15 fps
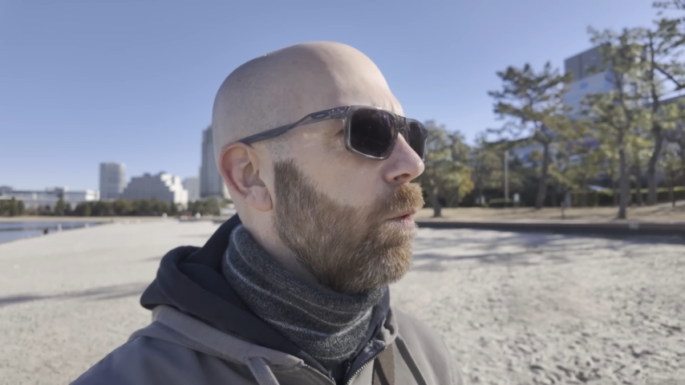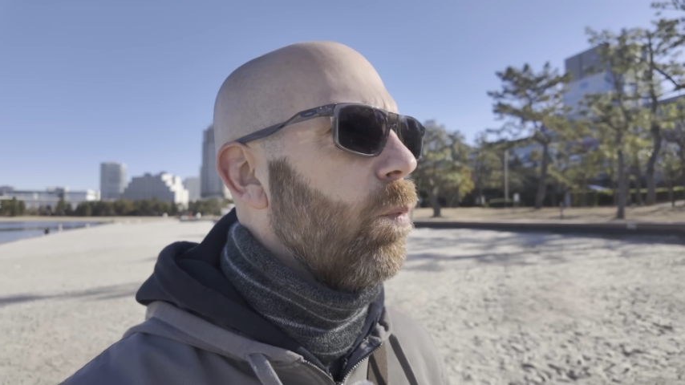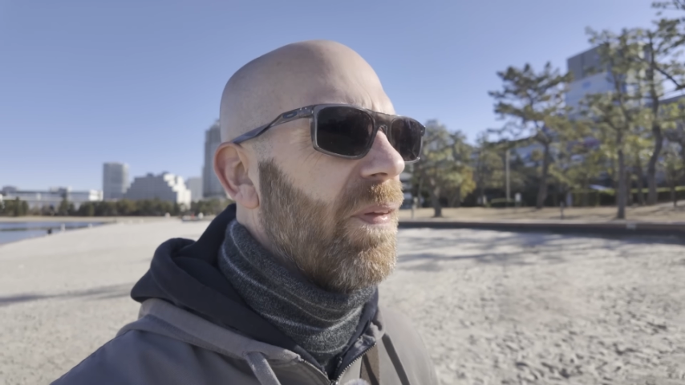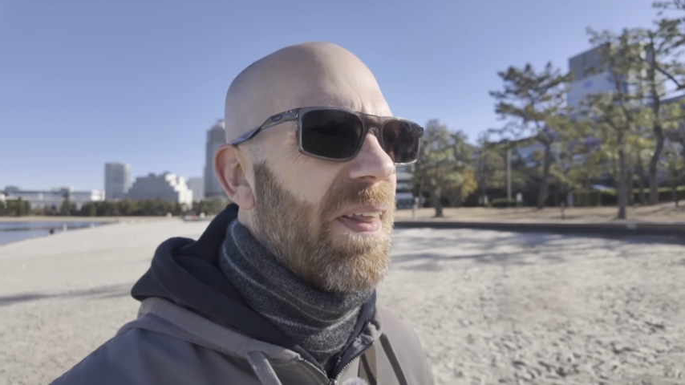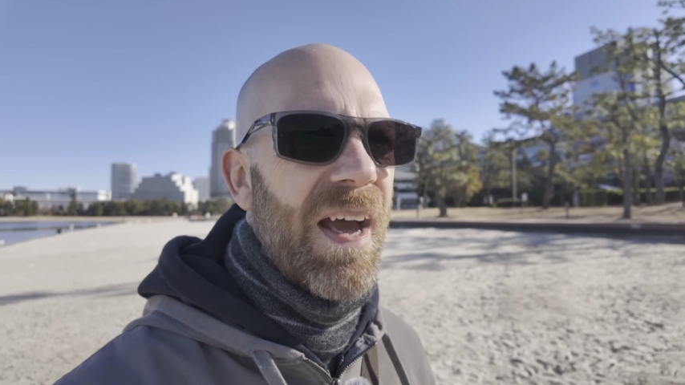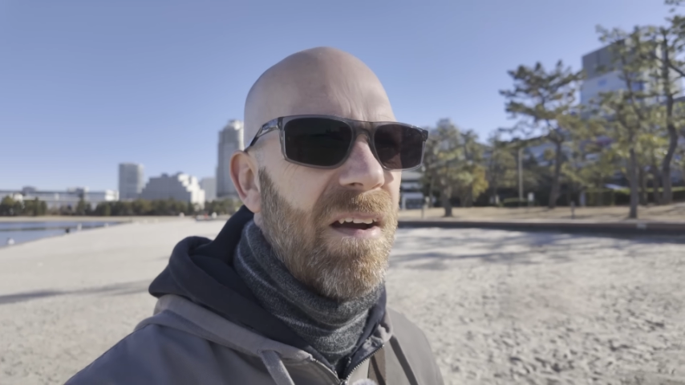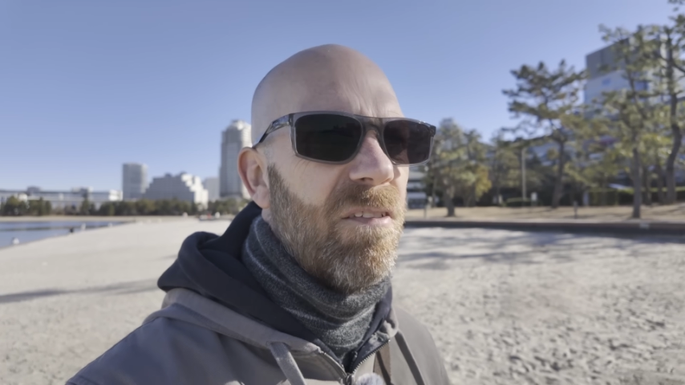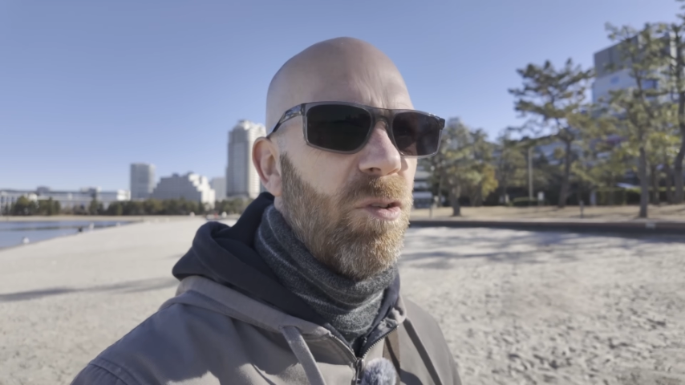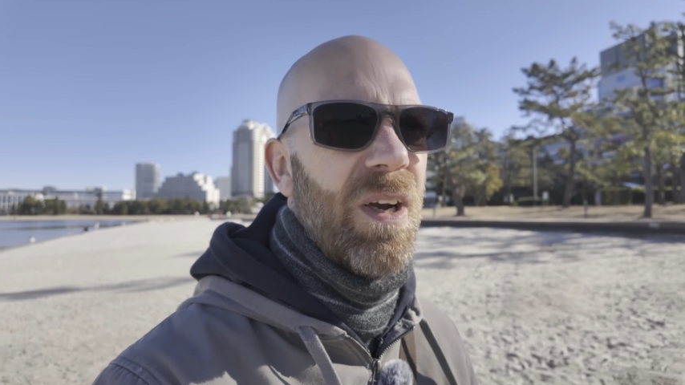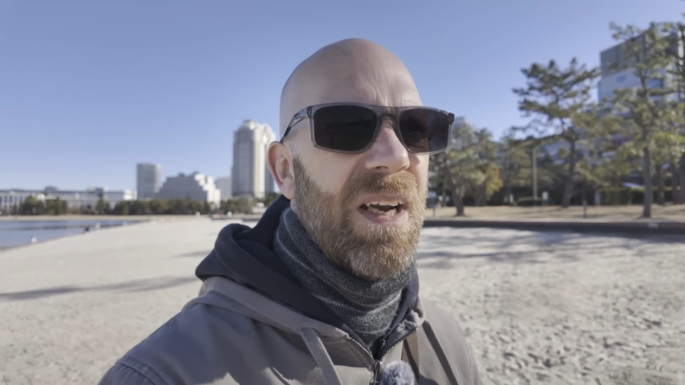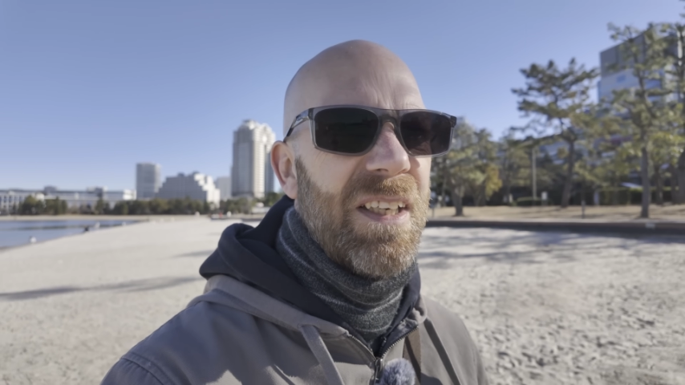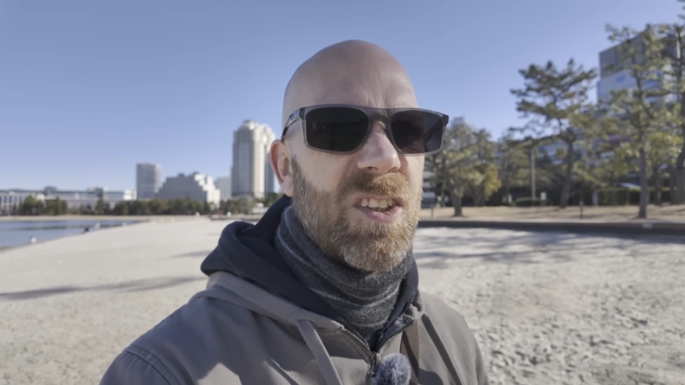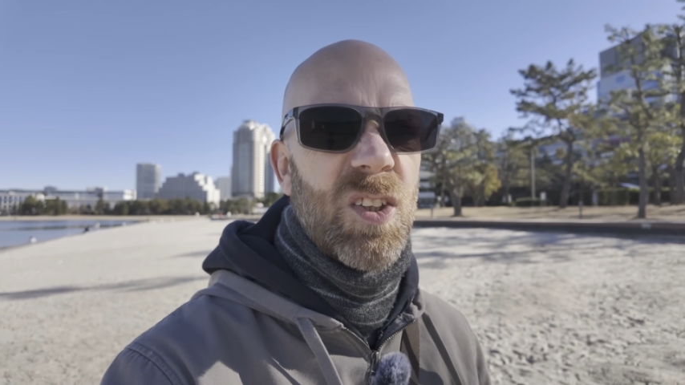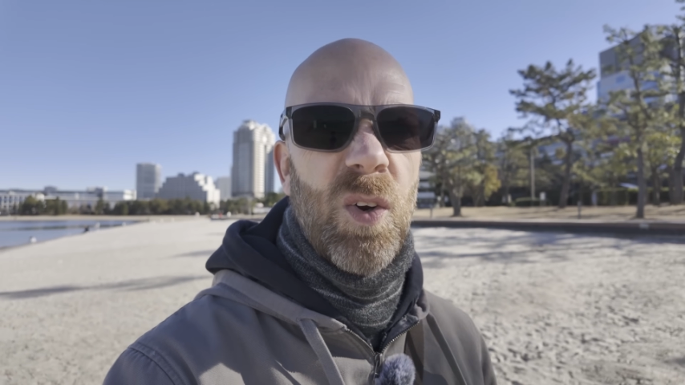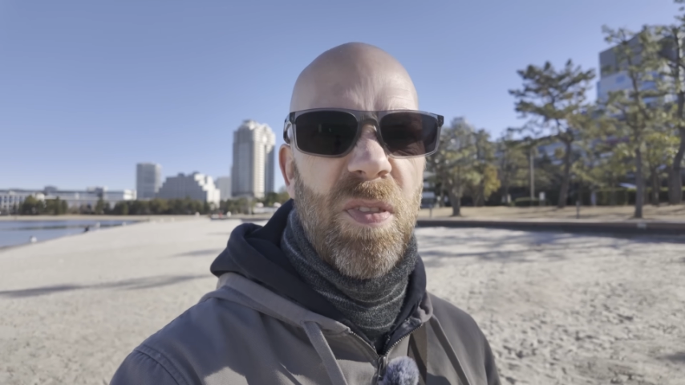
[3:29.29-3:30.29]
without
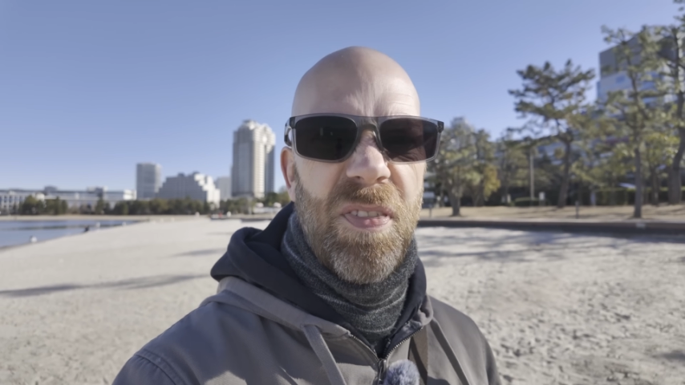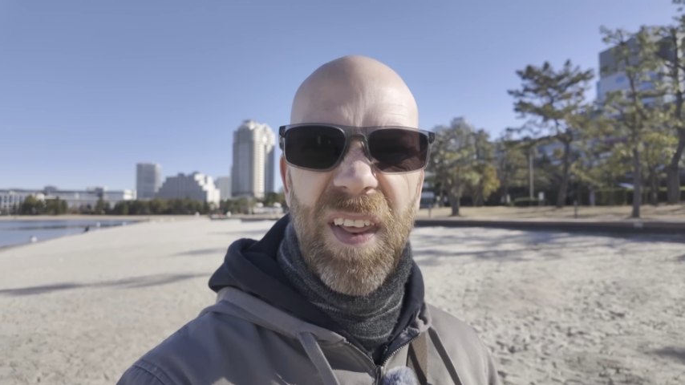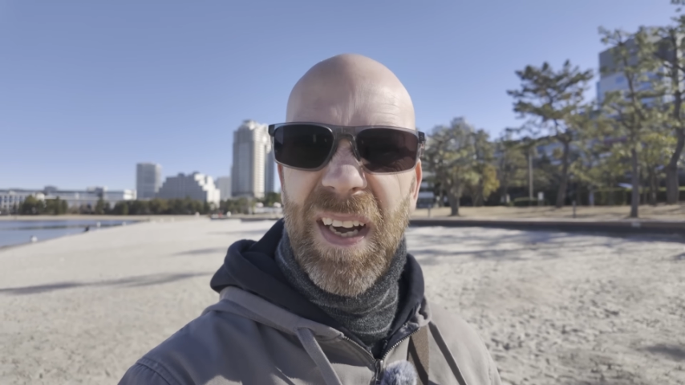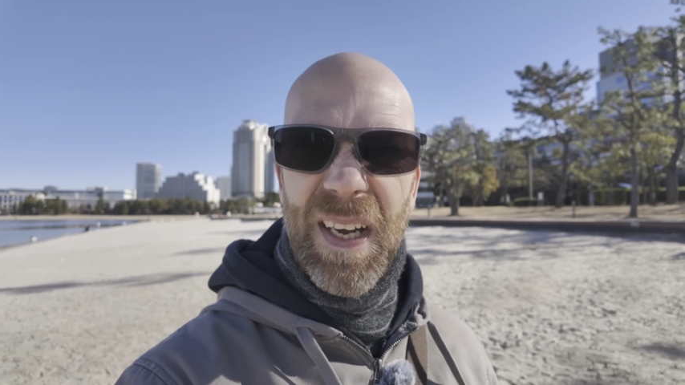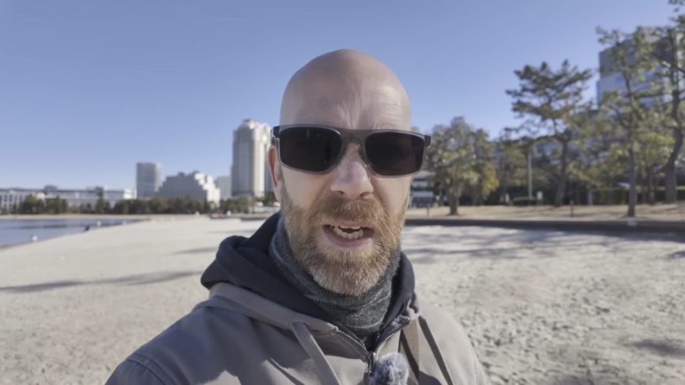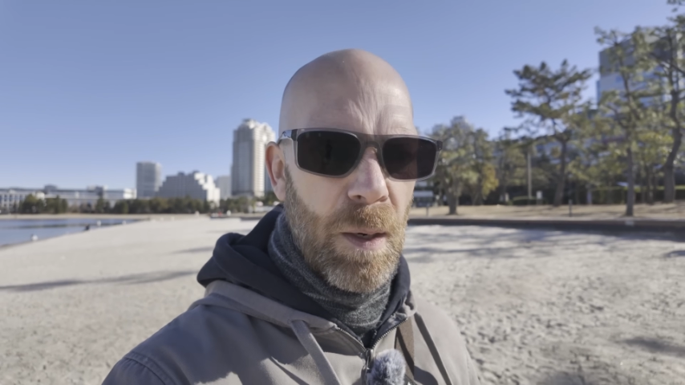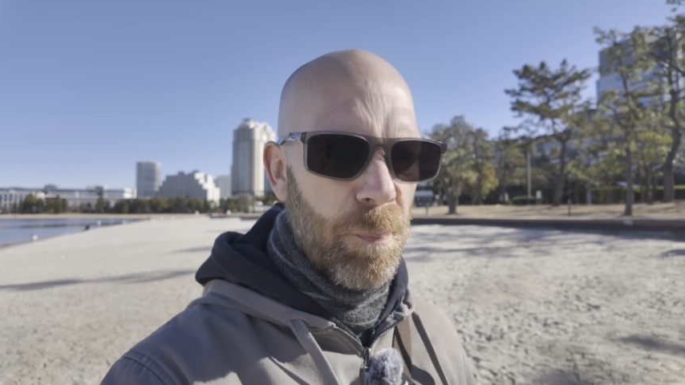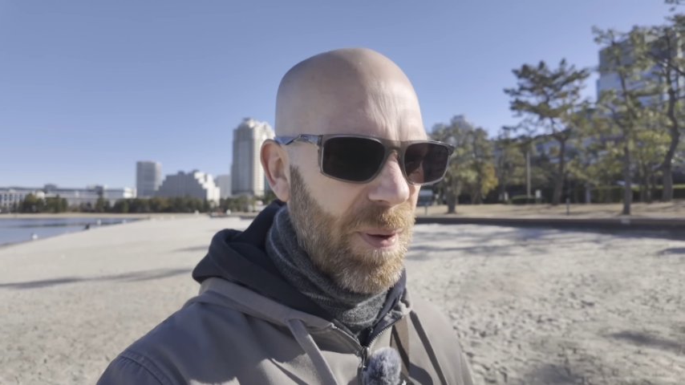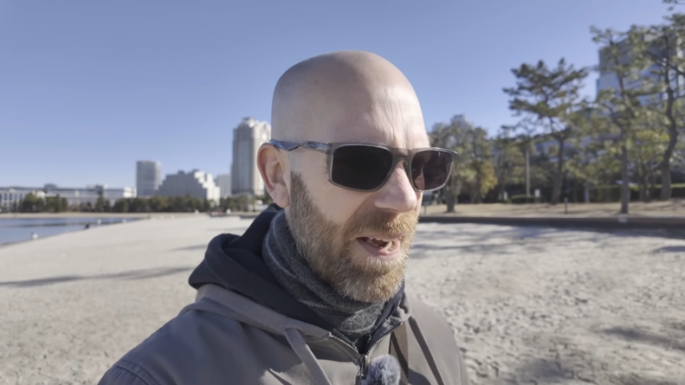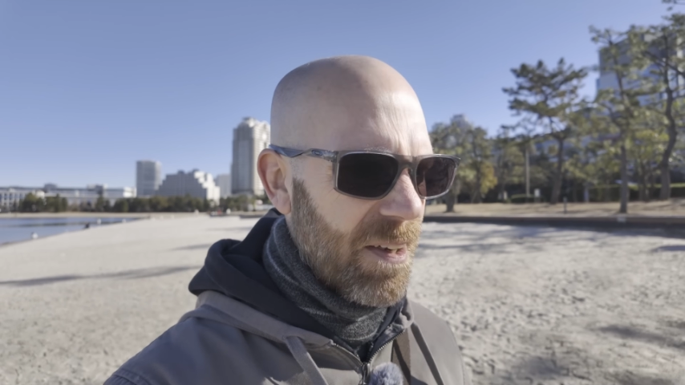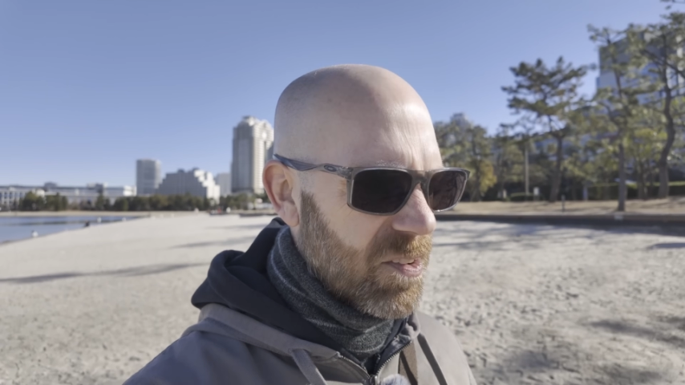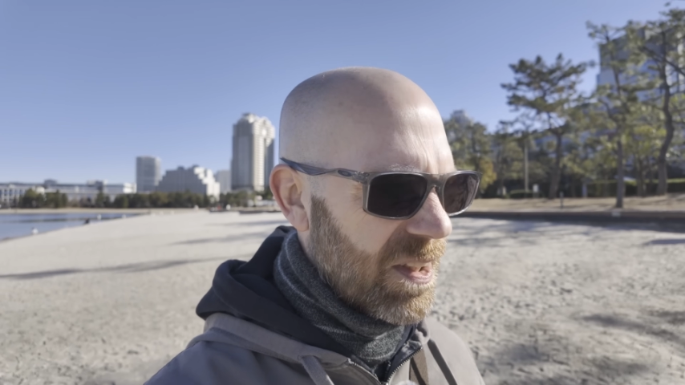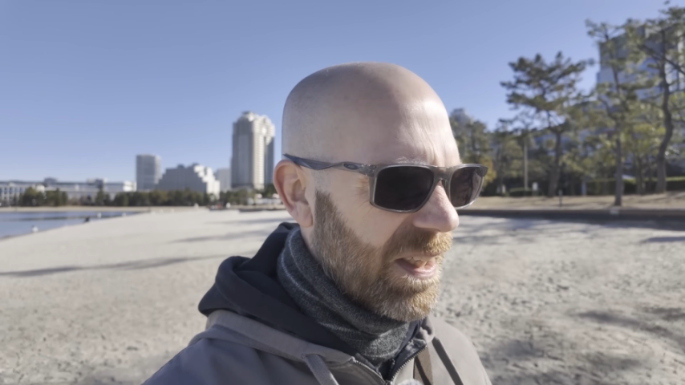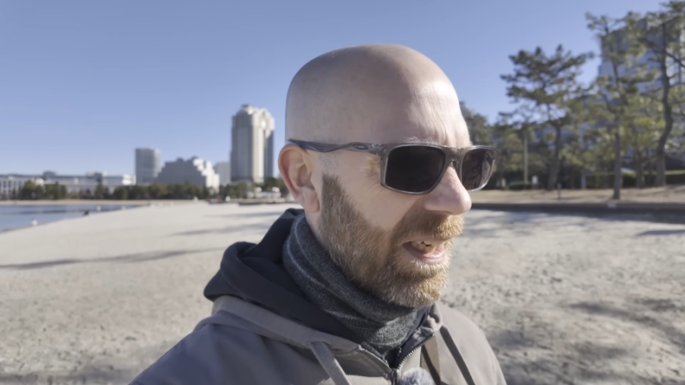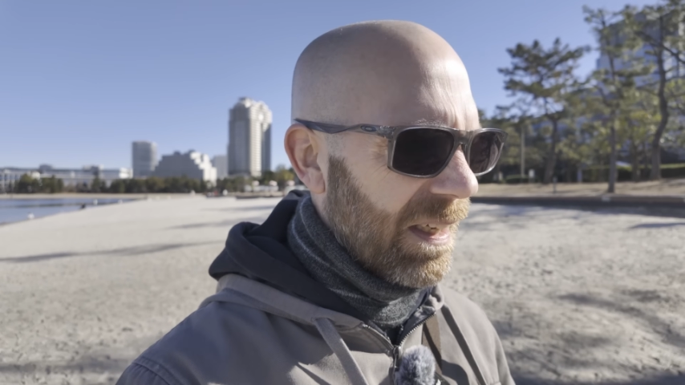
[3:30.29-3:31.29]
really sort of thinking
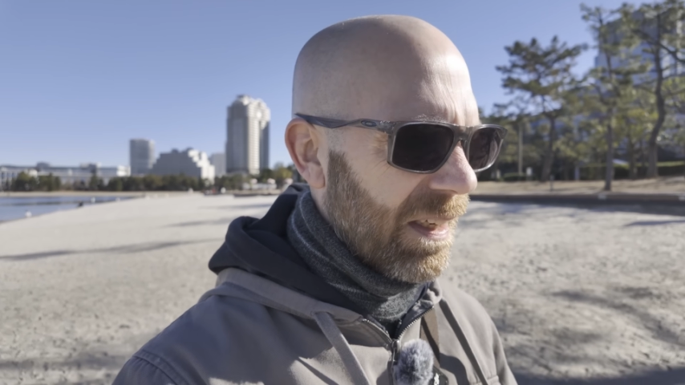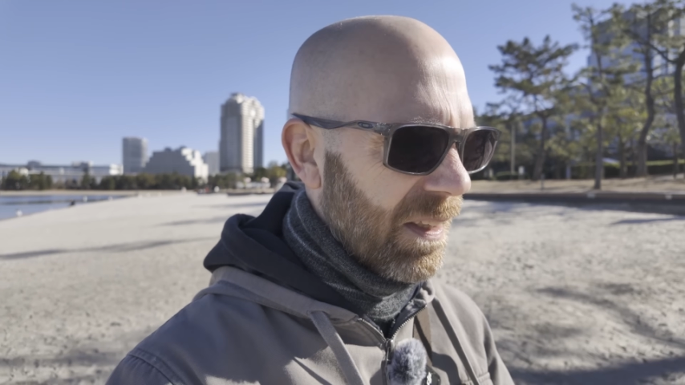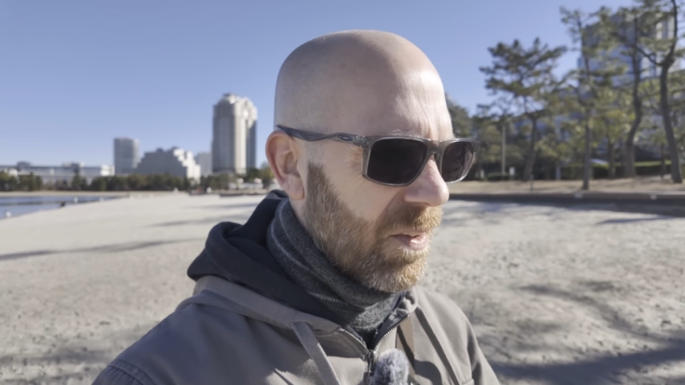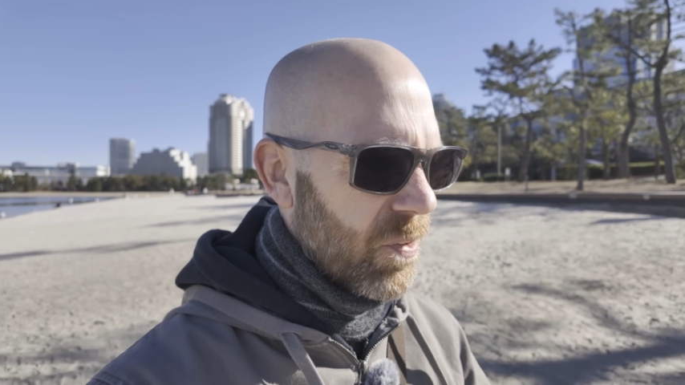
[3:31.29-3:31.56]
about it,